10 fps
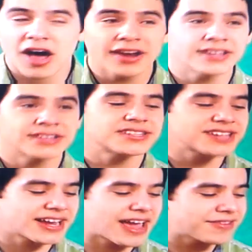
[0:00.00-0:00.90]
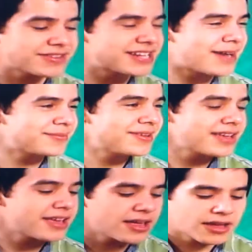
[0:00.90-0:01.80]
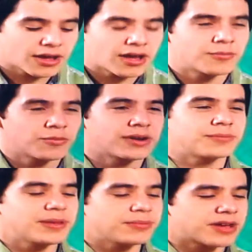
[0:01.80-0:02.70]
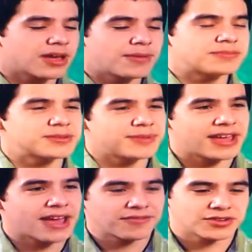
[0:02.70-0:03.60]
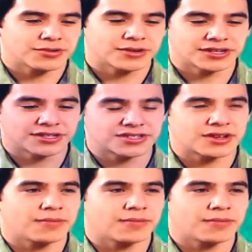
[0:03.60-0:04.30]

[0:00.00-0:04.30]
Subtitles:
audience, it's like every time when people come up to me afterwards,